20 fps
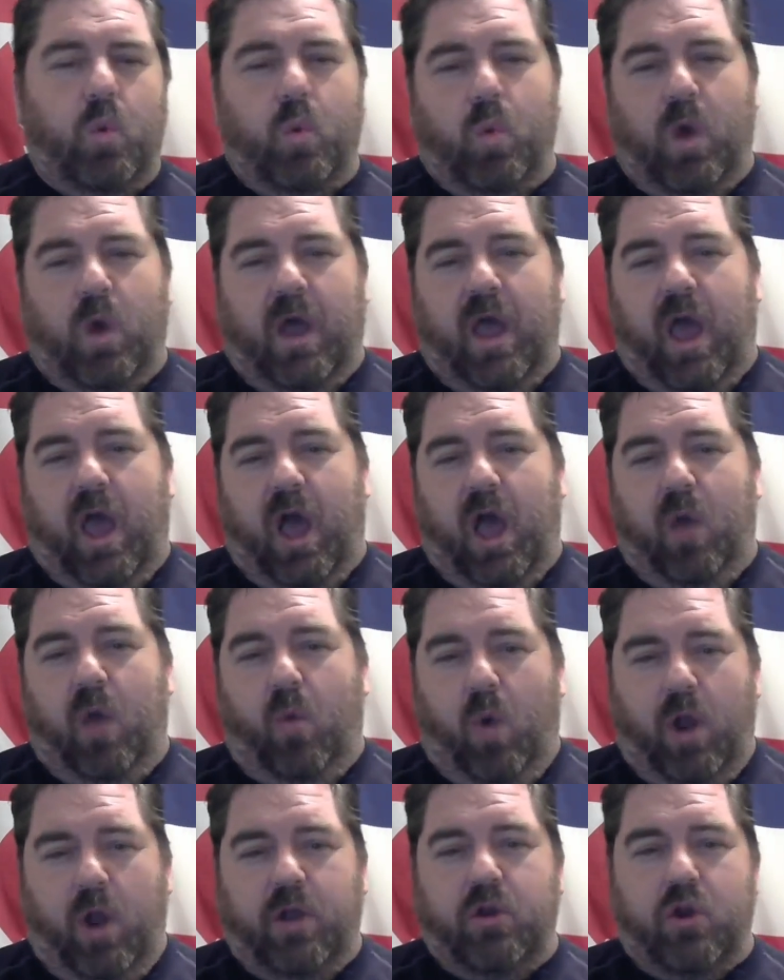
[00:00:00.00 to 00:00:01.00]
I
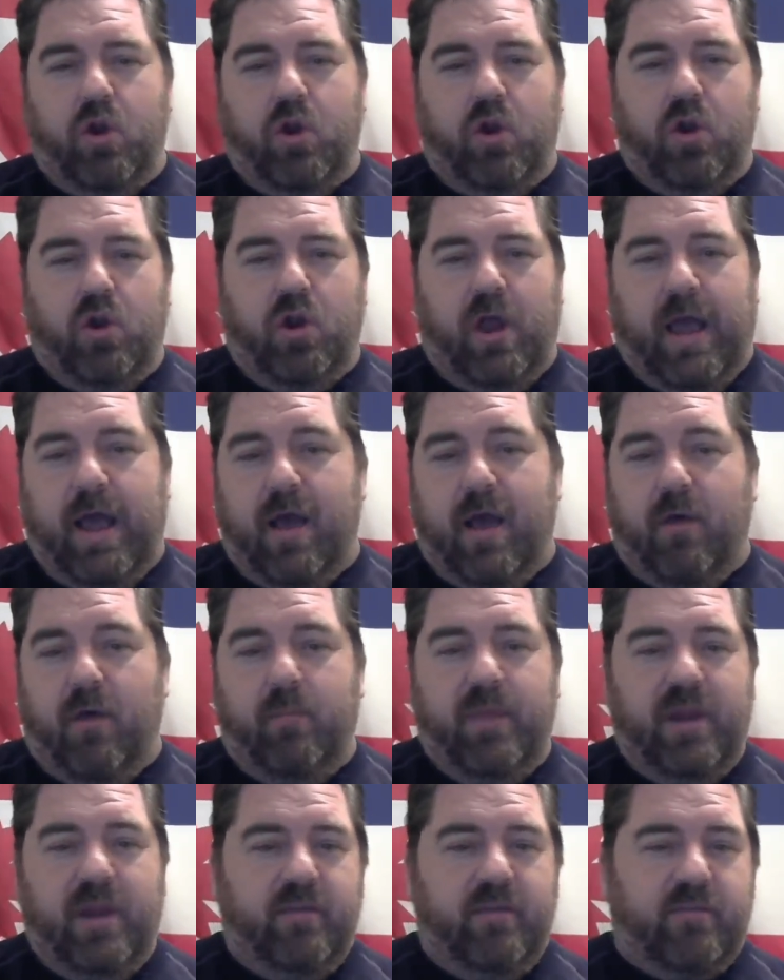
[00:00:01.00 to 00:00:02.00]
wonder how
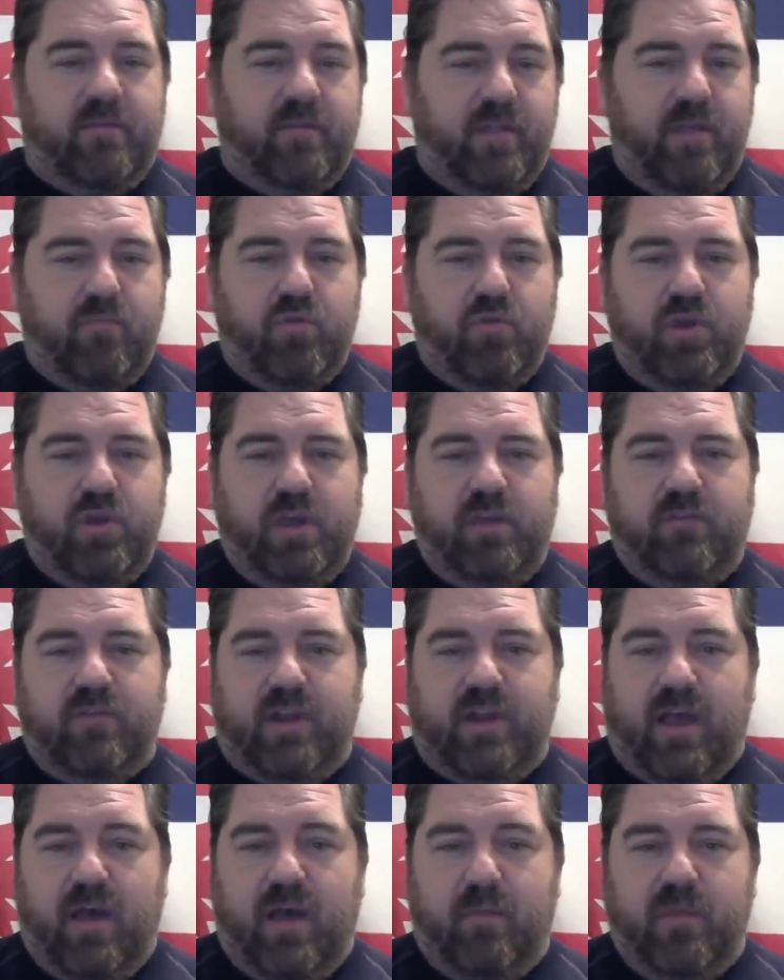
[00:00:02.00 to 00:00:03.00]
many celebrities
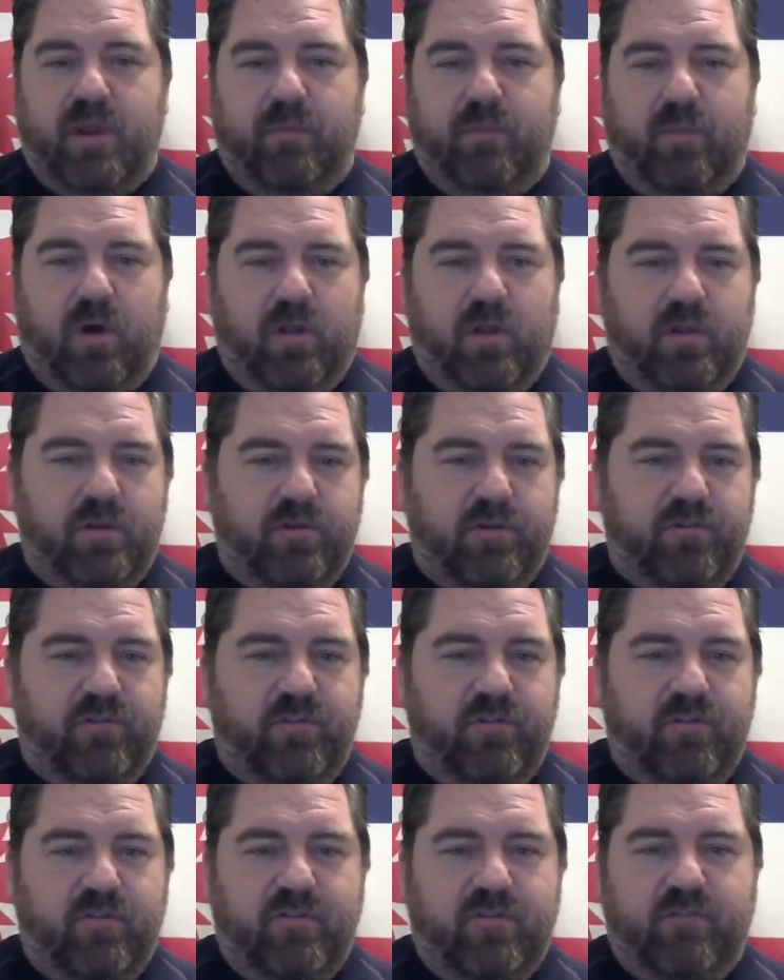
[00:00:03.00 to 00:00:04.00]
and how many
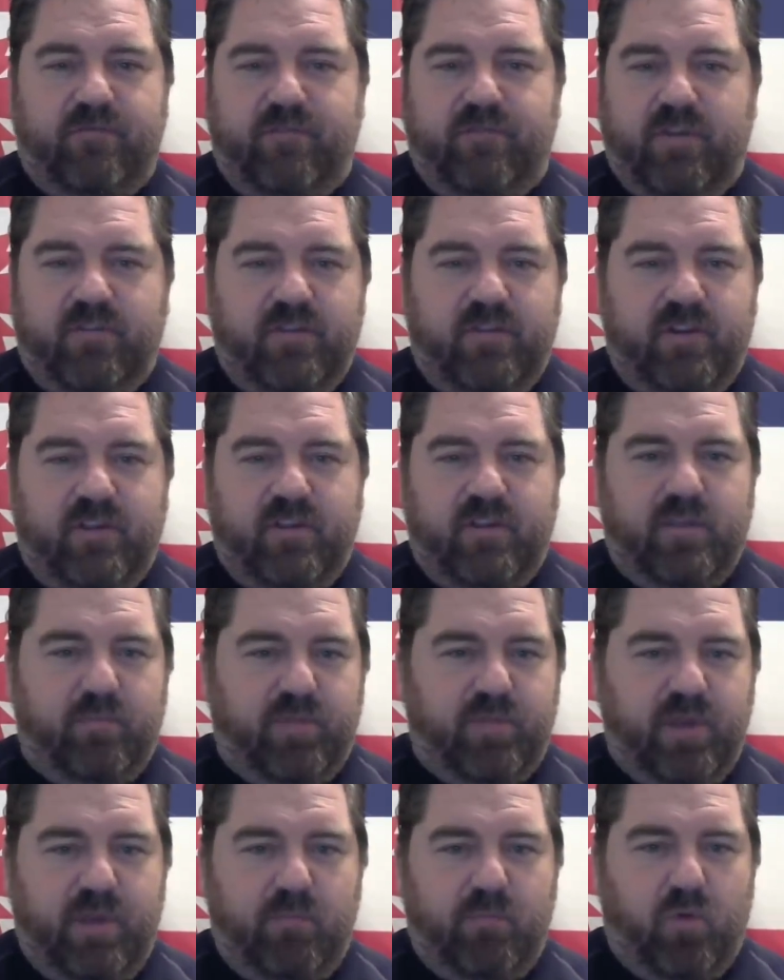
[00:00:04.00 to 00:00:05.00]
politicians have visited the
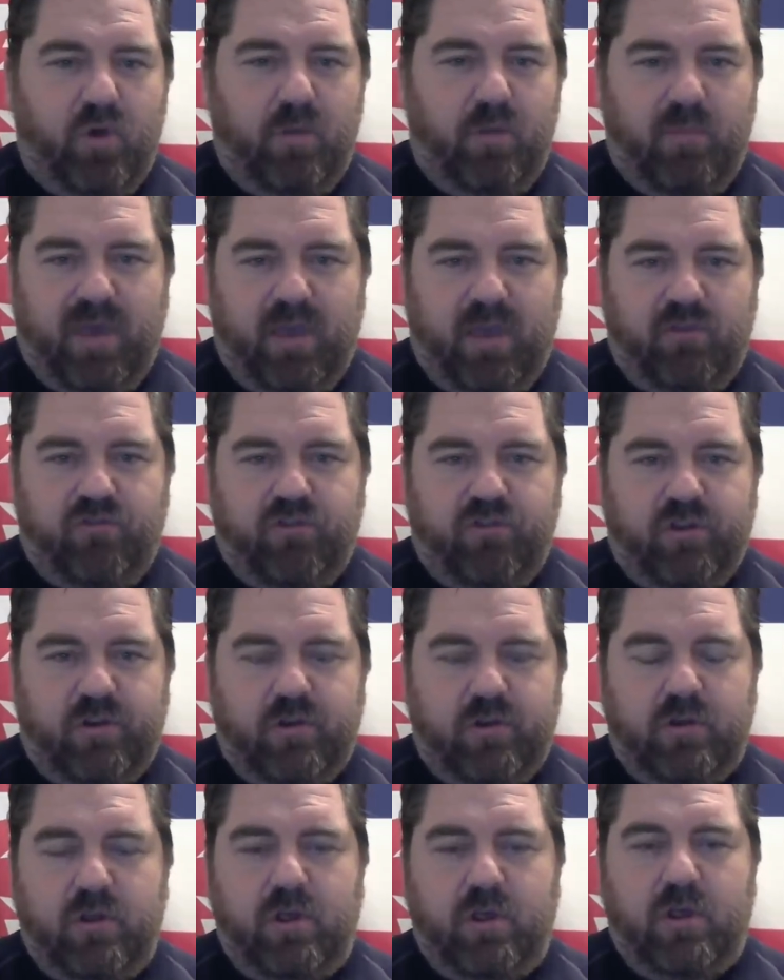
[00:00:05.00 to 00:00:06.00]
Playboy
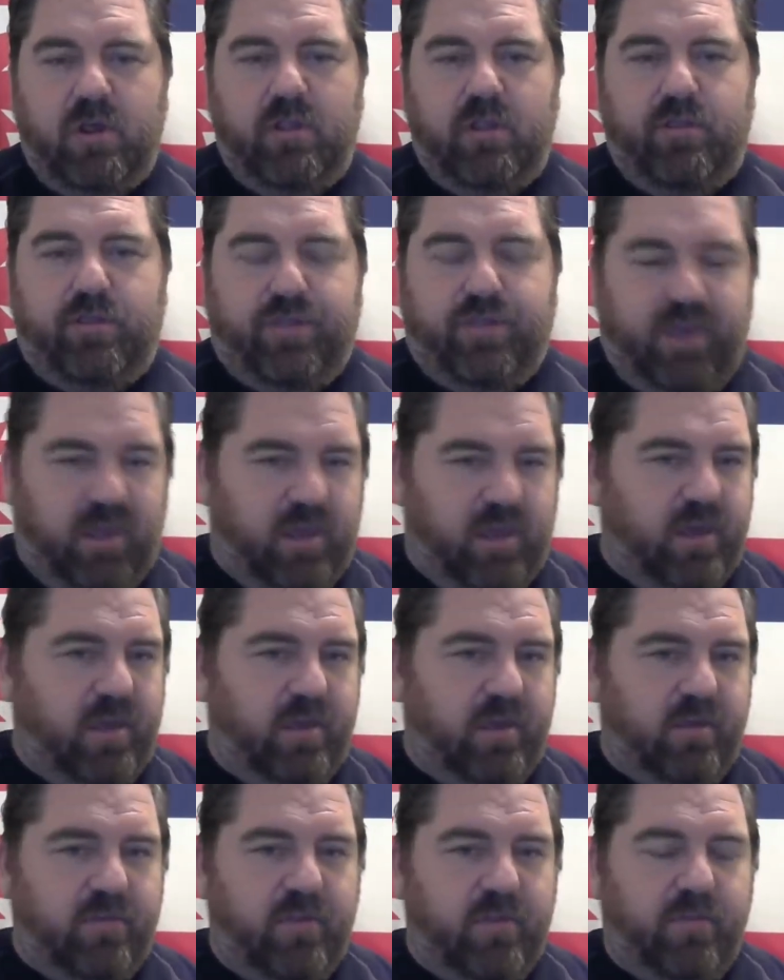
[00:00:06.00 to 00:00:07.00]
Mansion
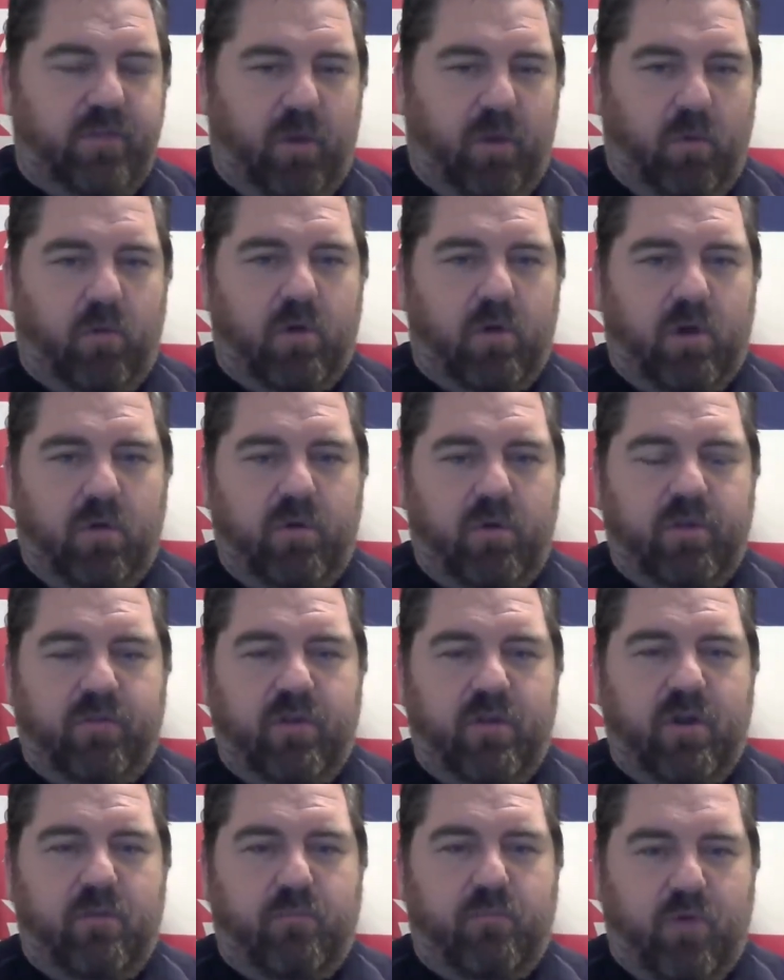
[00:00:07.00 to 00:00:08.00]
thinking that they were going
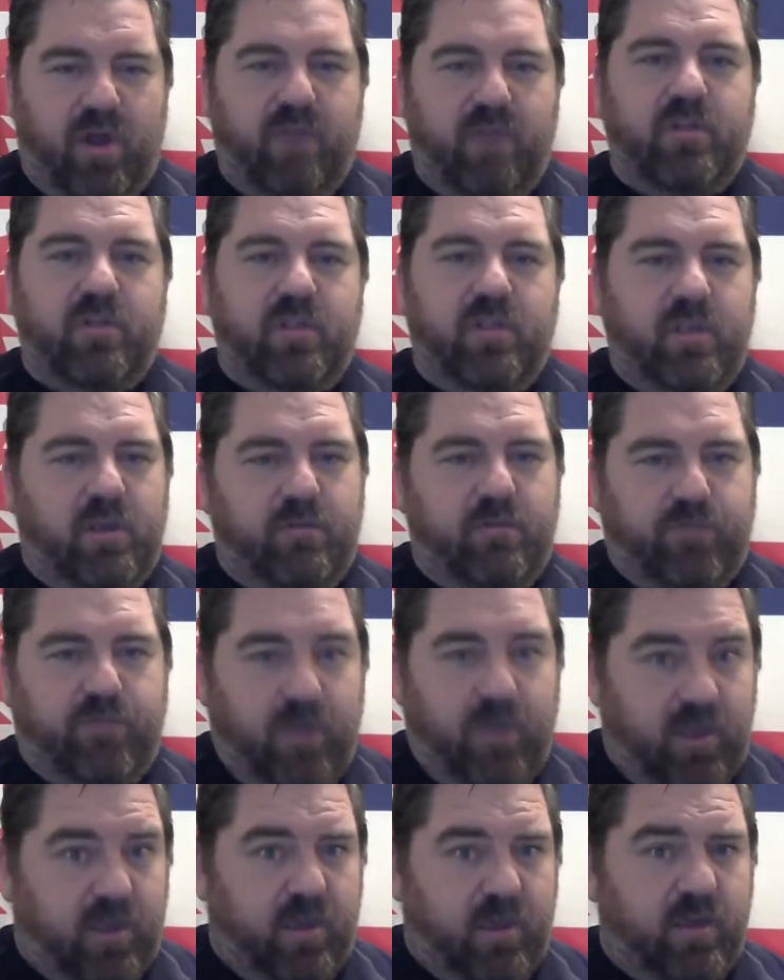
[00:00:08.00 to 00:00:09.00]
there privately,
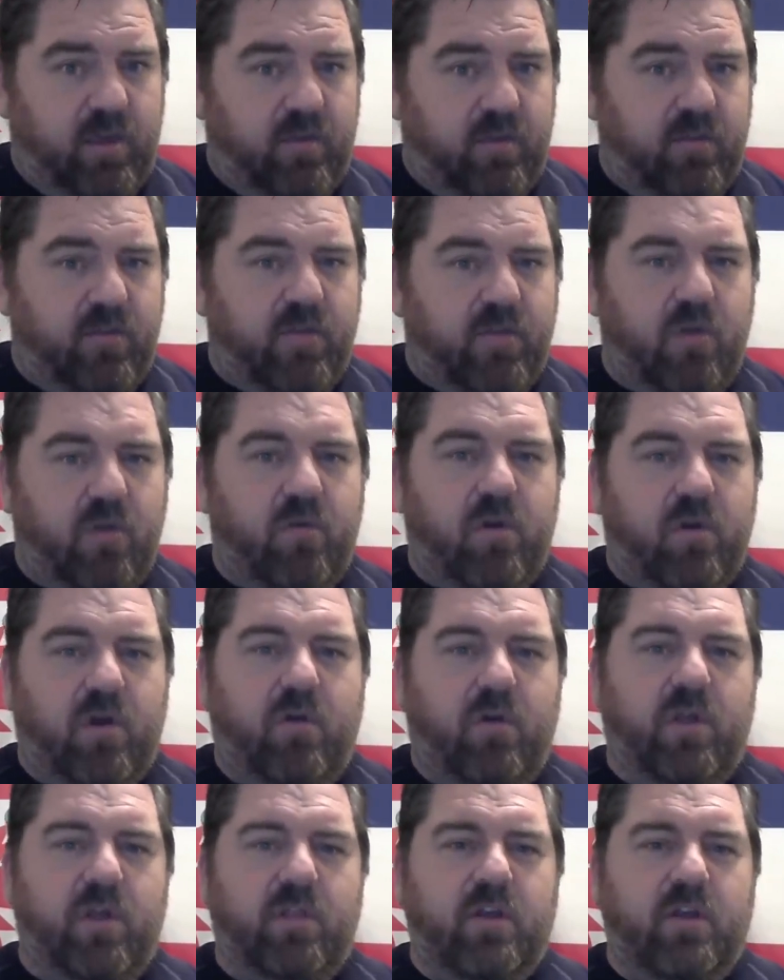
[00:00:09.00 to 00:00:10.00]
thinking that they were
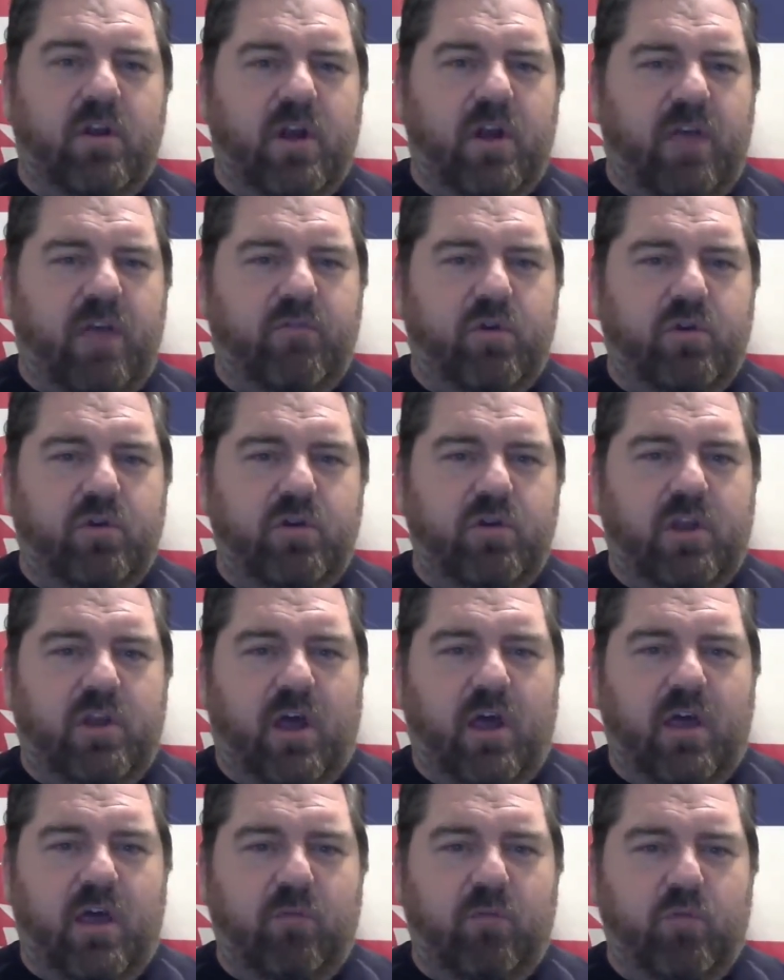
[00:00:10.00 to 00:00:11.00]
going there to have a good
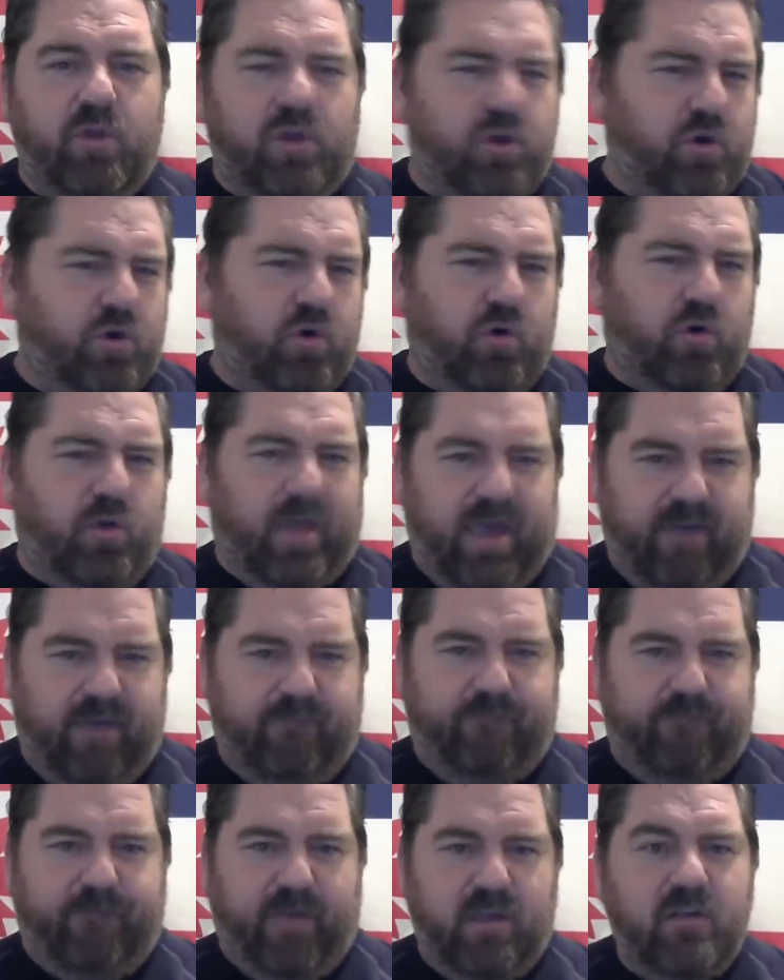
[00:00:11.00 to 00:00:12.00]
time with good old
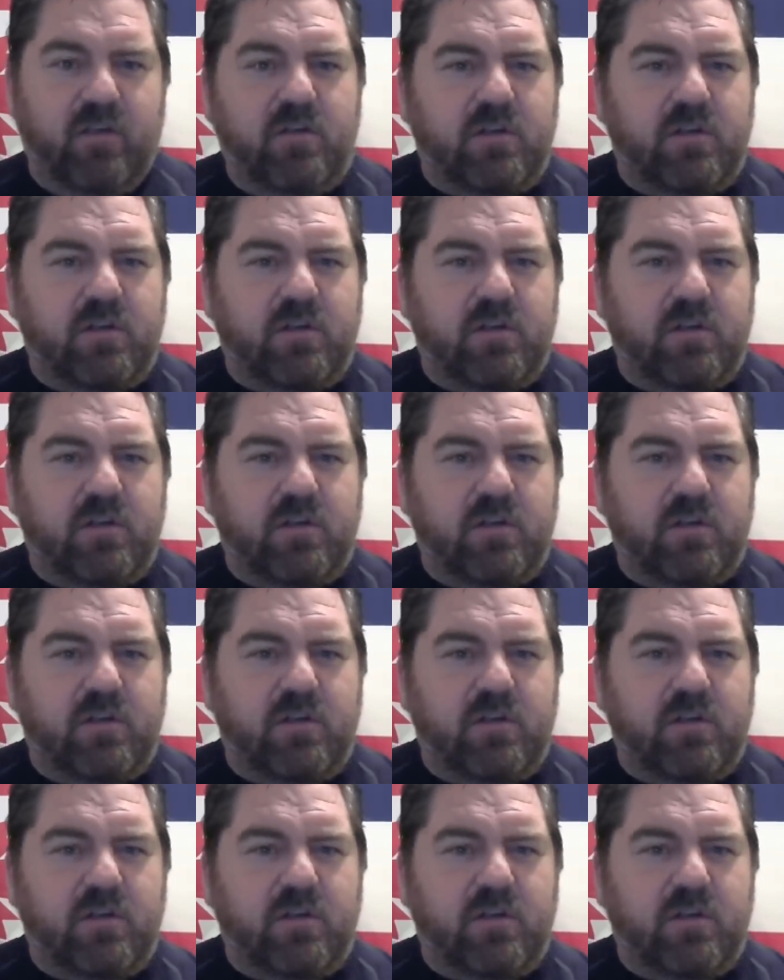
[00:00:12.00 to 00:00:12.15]
Hef.